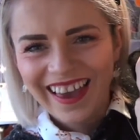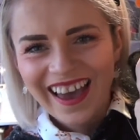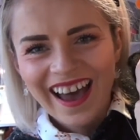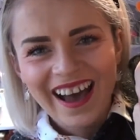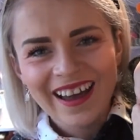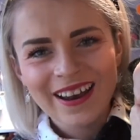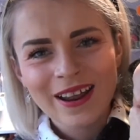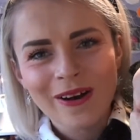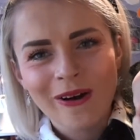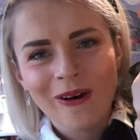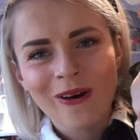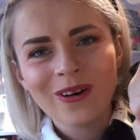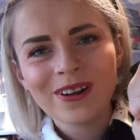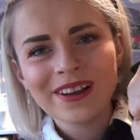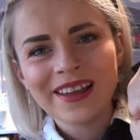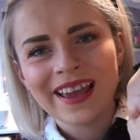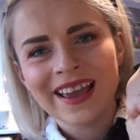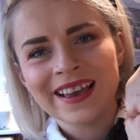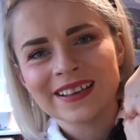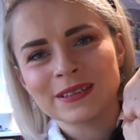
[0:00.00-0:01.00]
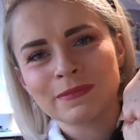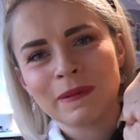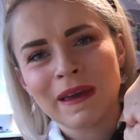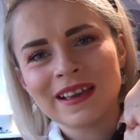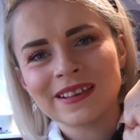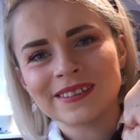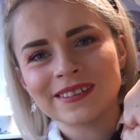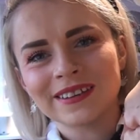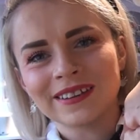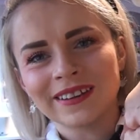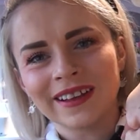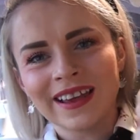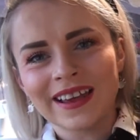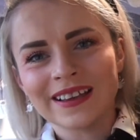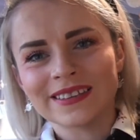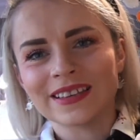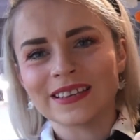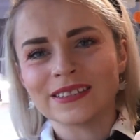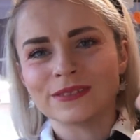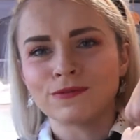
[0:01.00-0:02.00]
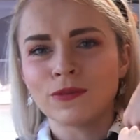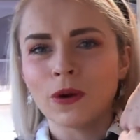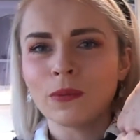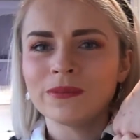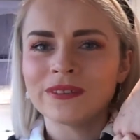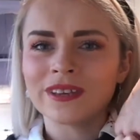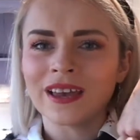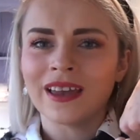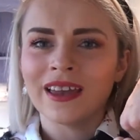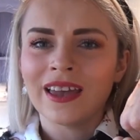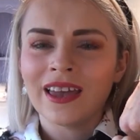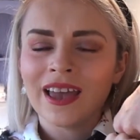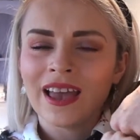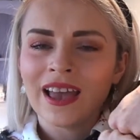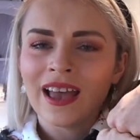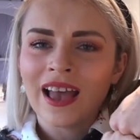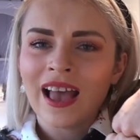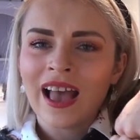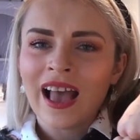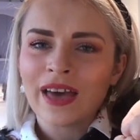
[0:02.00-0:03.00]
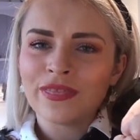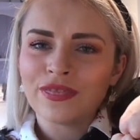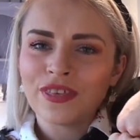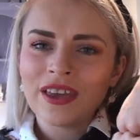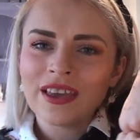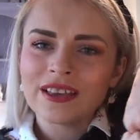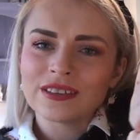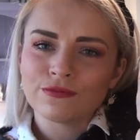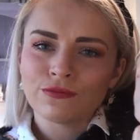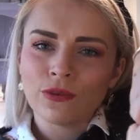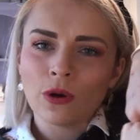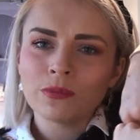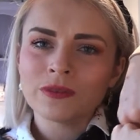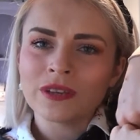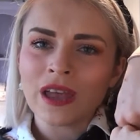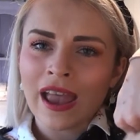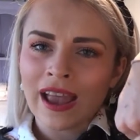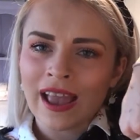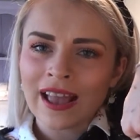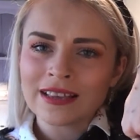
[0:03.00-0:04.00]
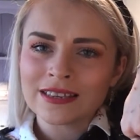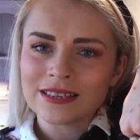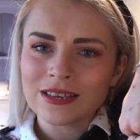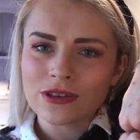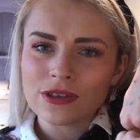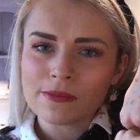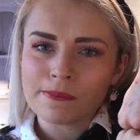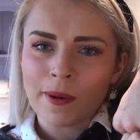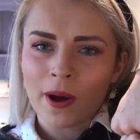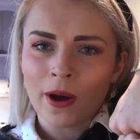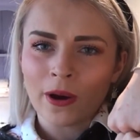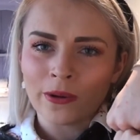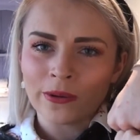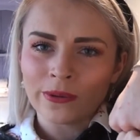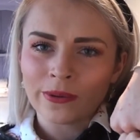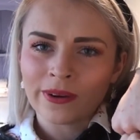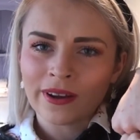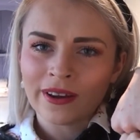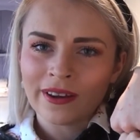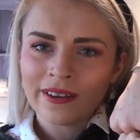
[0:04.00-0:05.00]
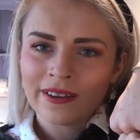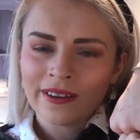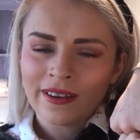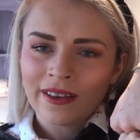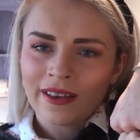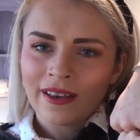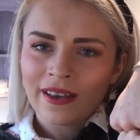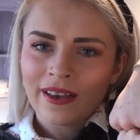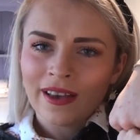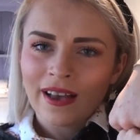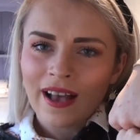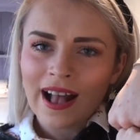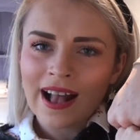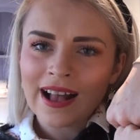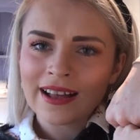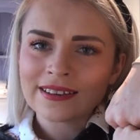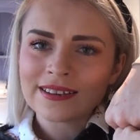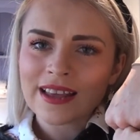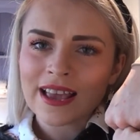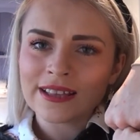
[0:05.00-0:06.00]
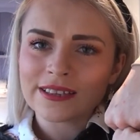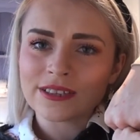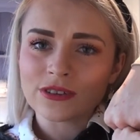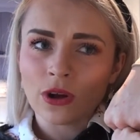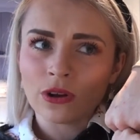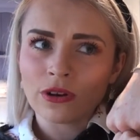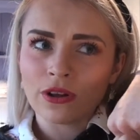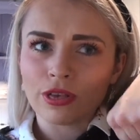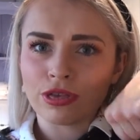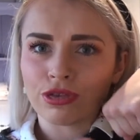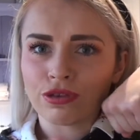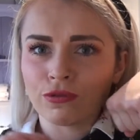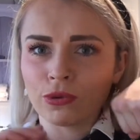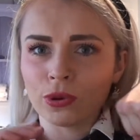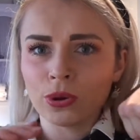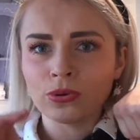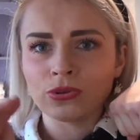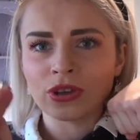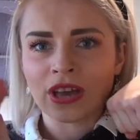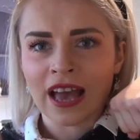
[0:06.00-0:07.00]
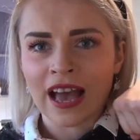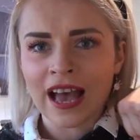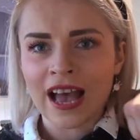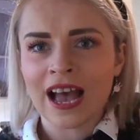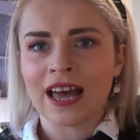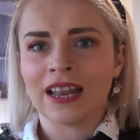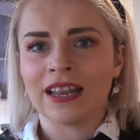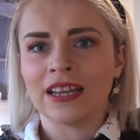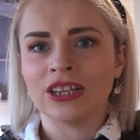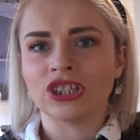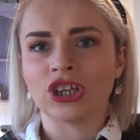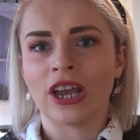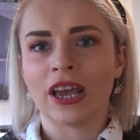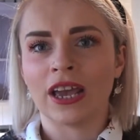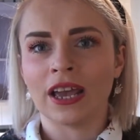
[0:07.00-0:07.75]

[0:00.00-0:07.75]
And all it is basically is that it's rubbed, I think it's rubbed against the other bone, and it's gone through the cartilage